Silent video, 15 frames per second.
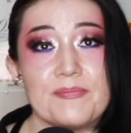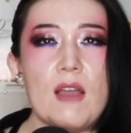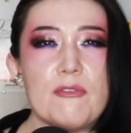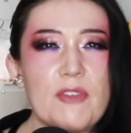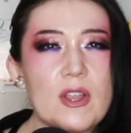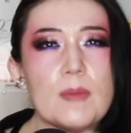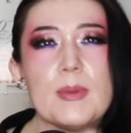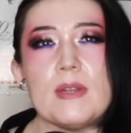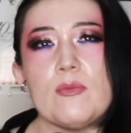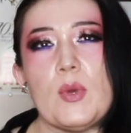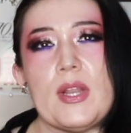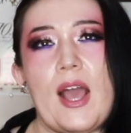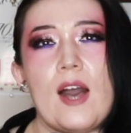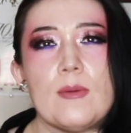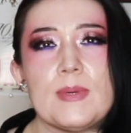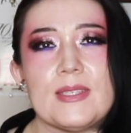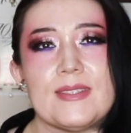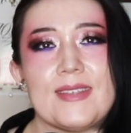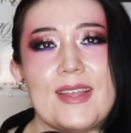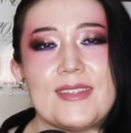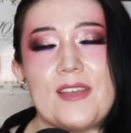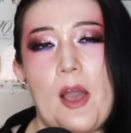A fair bit of what Albie
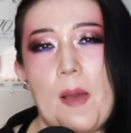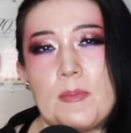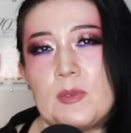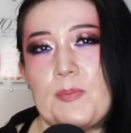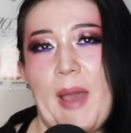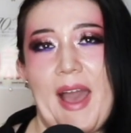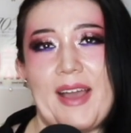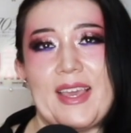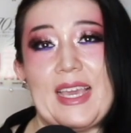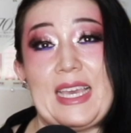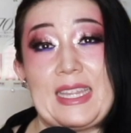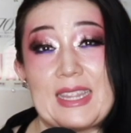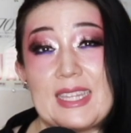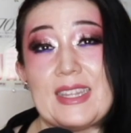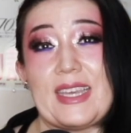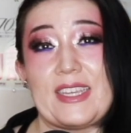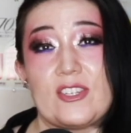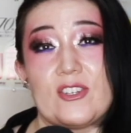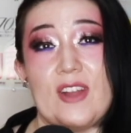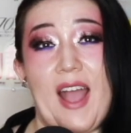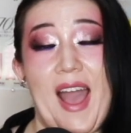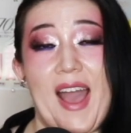said comes back in the
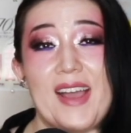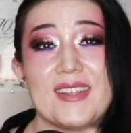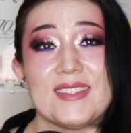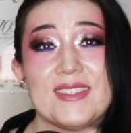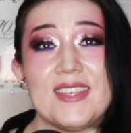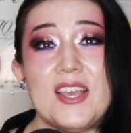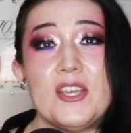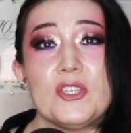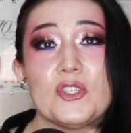later acts,